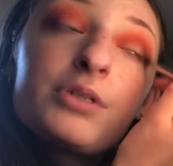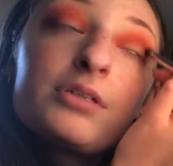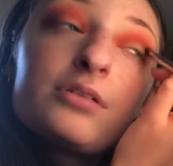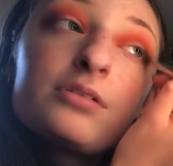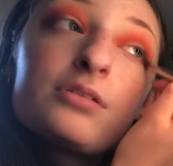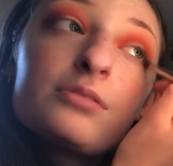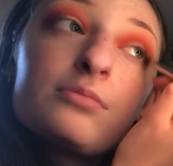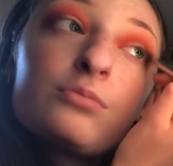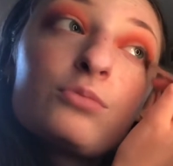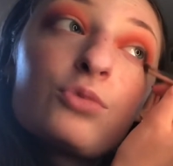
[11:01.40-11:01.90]

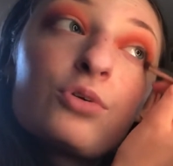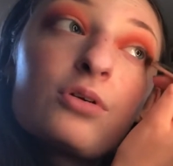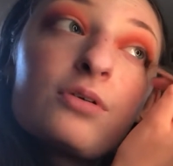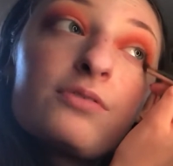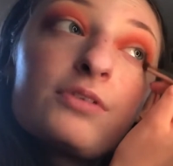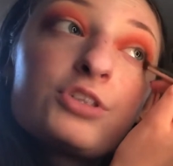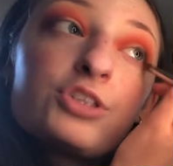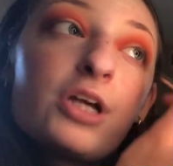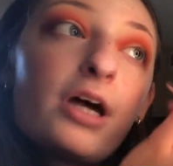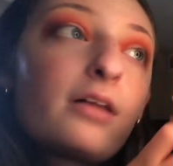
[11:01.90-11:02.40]
been more of
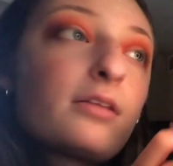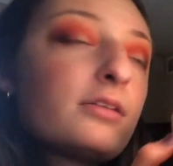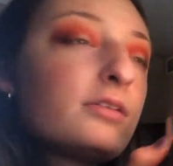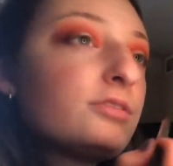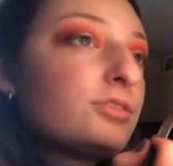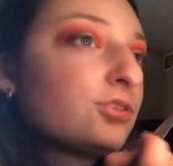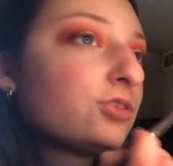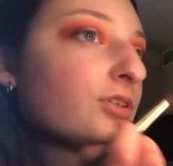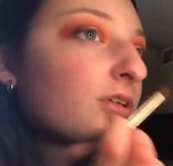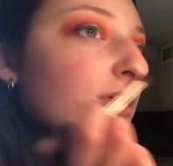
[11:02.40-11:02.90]
a
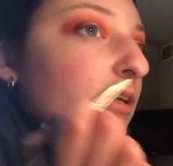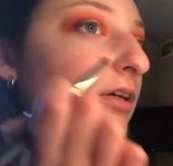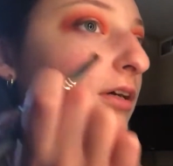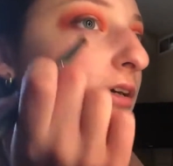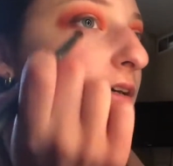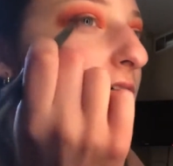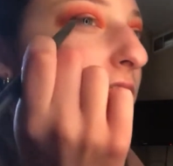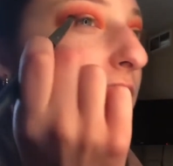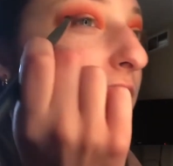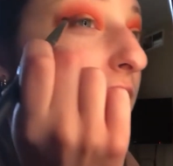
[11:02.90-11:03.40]
challenge.
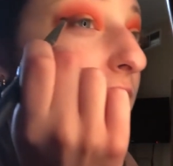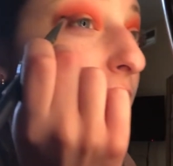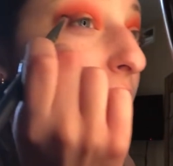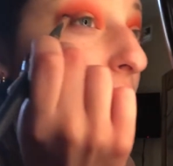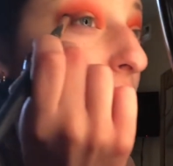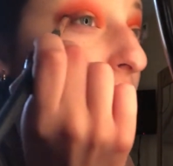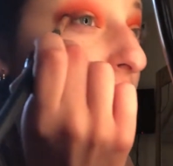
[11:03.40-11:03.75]
Like,